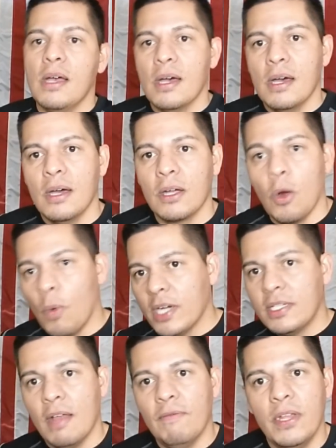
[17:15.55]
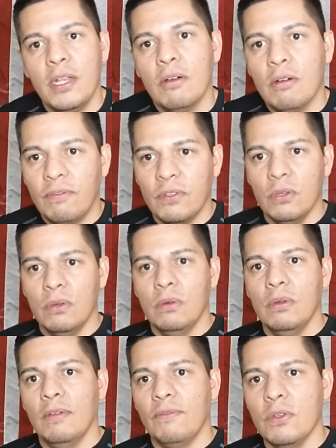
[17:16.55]
Go watch that video if
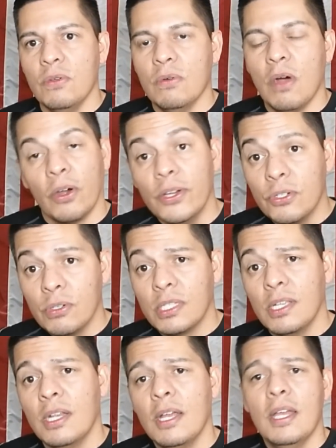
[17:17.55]
you are interested.